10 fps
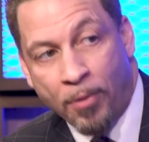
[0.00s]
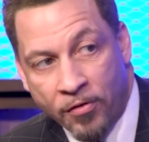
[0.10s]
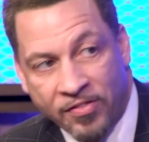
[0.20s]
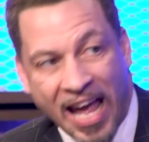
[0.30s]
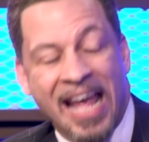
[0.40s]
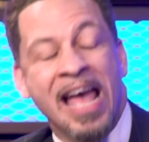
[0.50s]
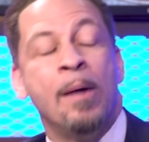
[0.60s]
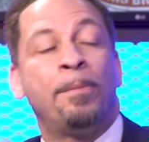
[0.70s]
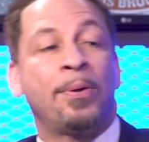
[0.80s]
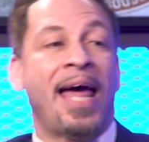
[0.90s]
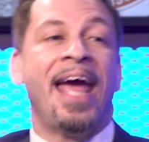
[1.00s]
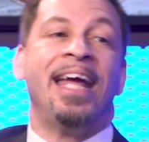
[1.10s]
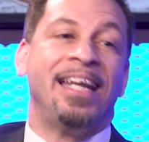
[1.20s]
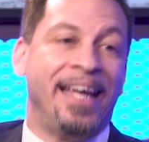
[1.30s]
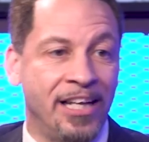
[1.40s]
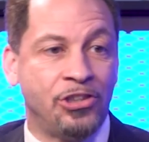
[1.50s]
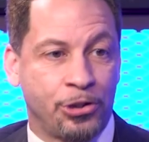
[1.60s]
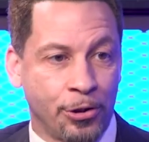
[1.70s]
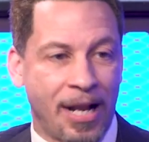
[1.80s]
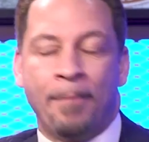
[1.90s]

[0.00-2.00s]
birthday, oh, played injured.